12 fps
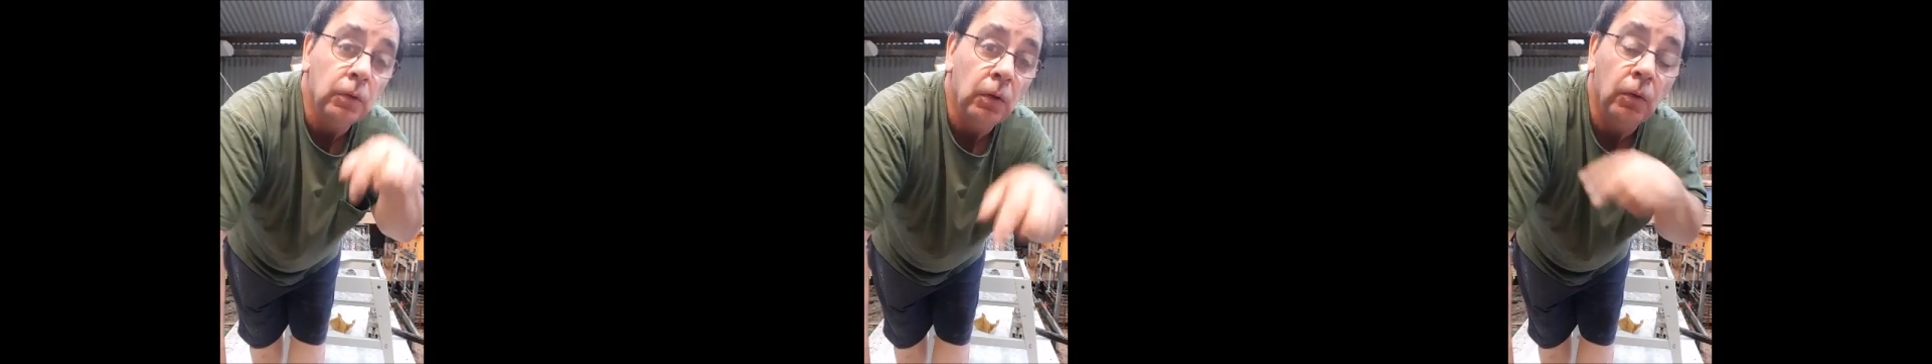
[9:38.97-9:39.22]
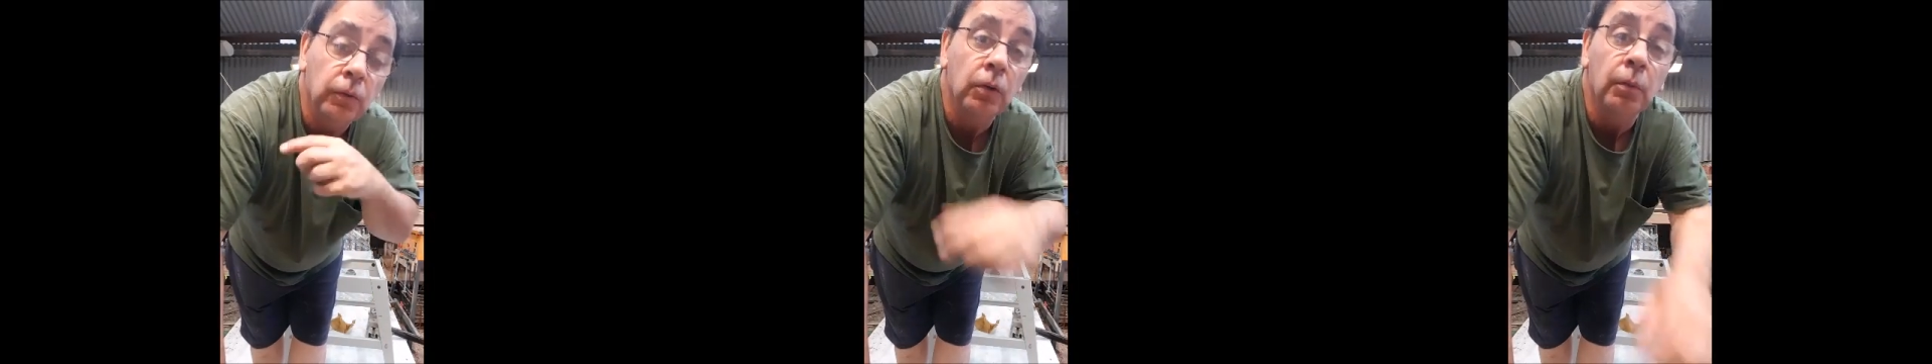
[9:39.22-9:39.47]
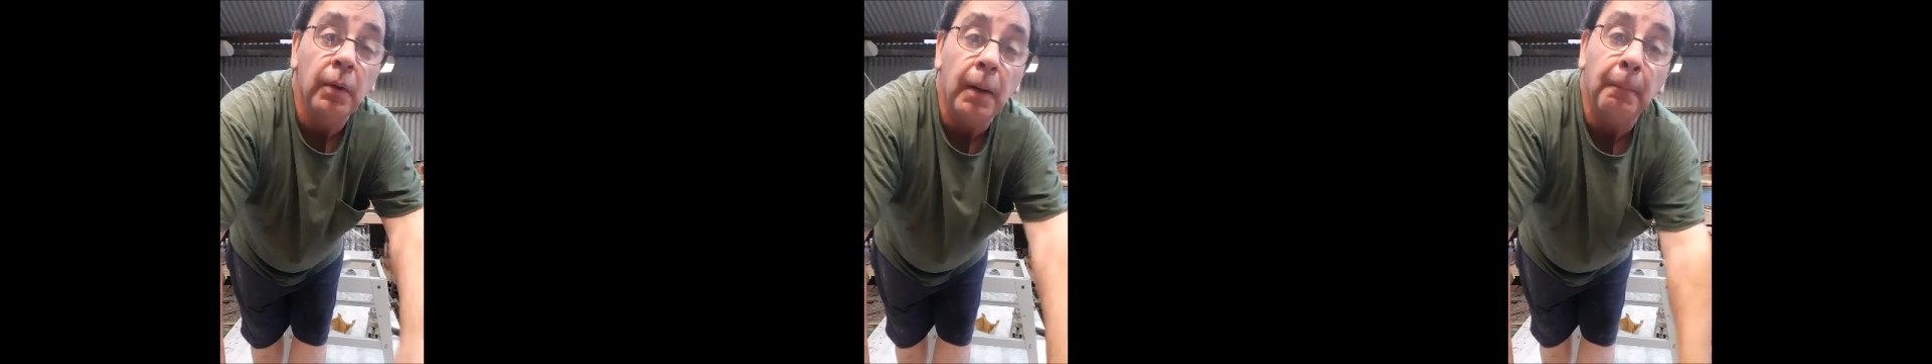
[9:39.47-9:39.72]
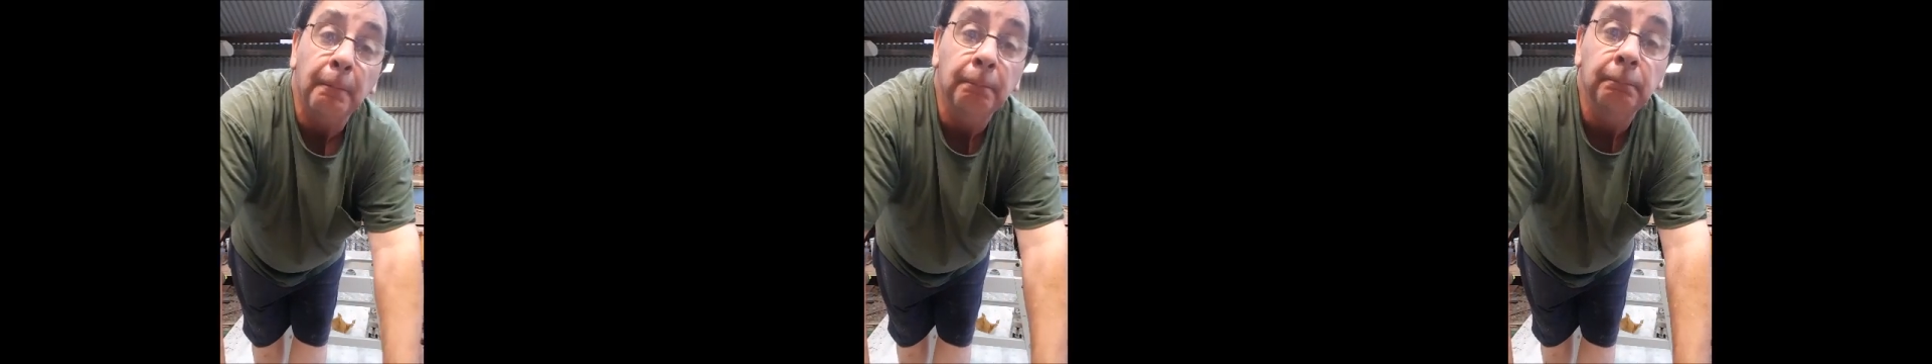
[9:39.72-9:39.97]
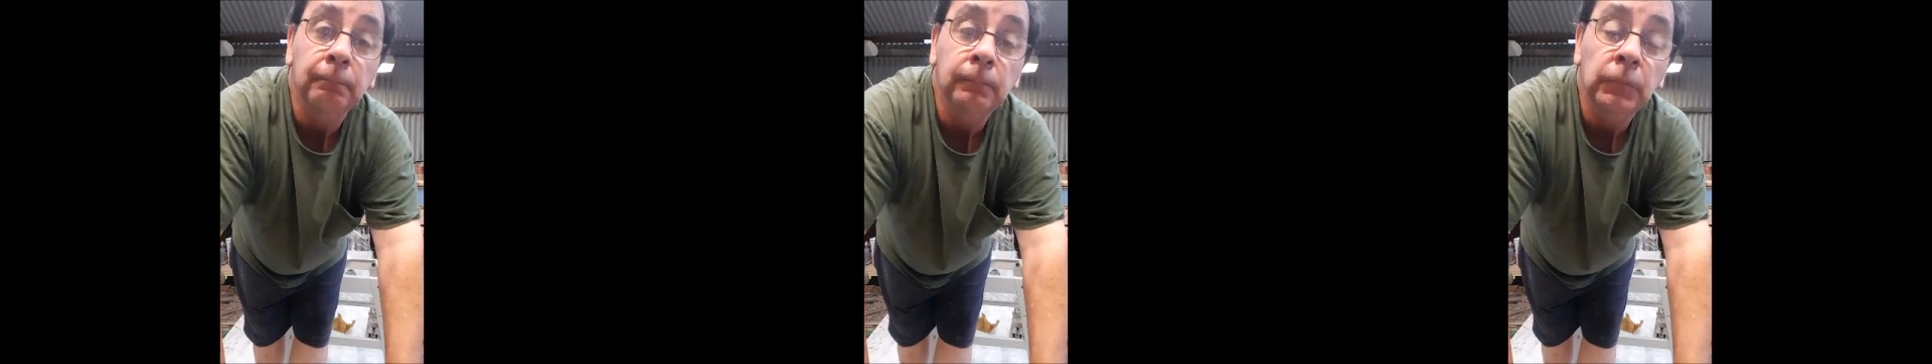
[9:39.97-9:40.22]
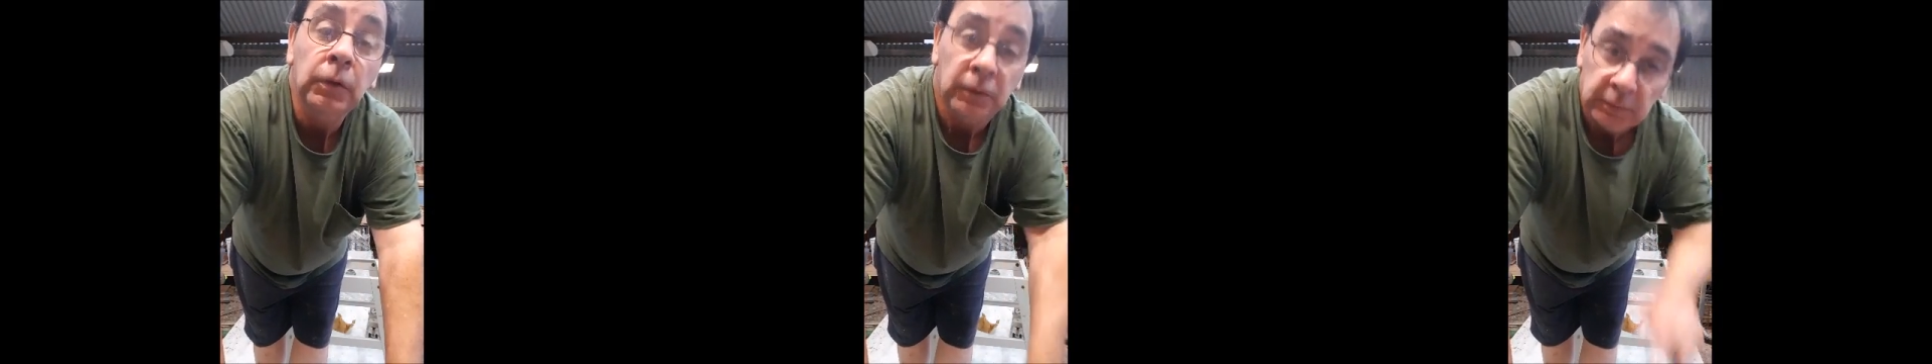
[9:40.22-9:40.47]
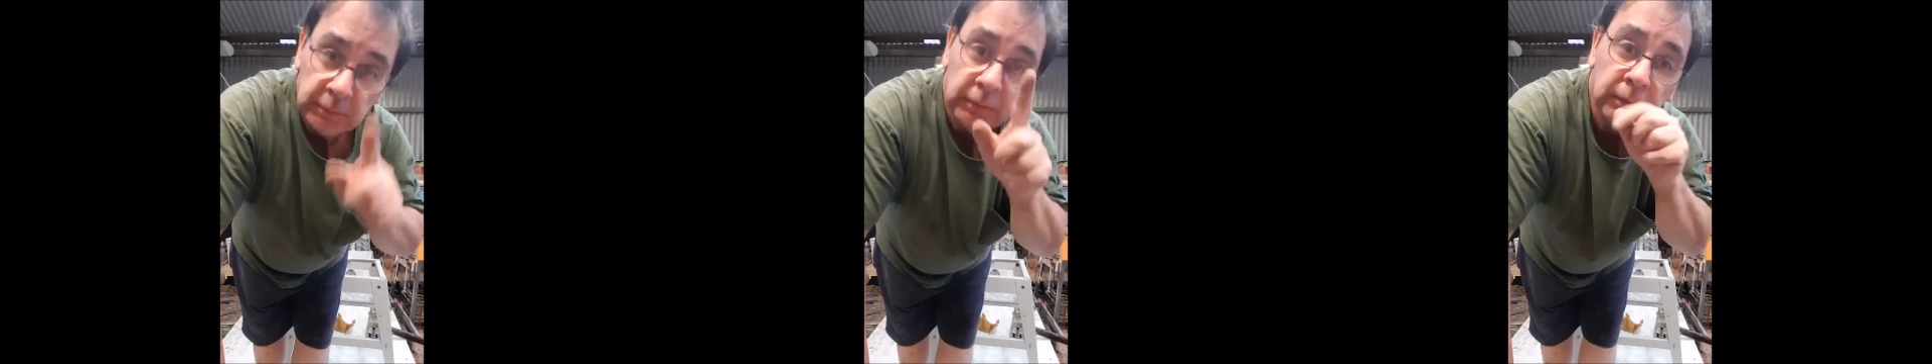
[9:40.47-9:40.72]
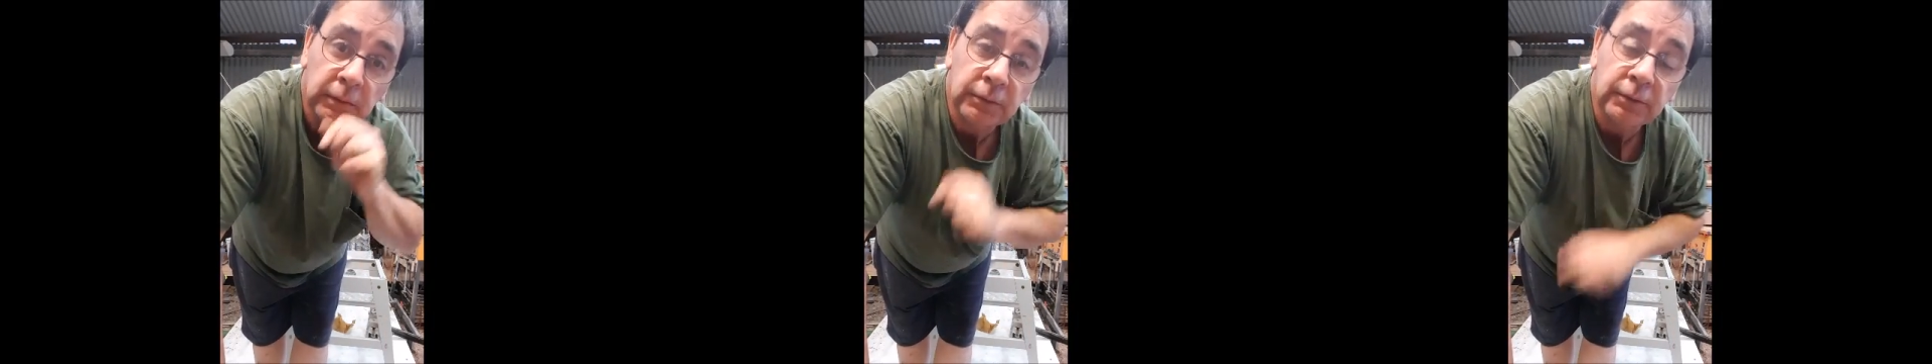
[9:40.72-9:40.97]
onto the bum.
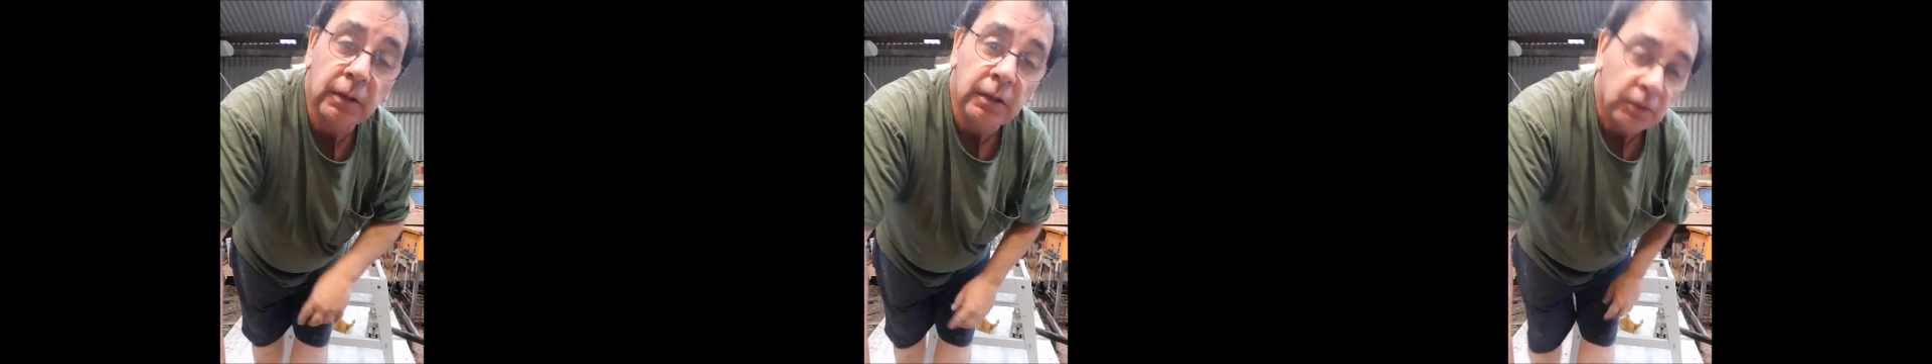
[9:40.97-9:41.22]
Let's get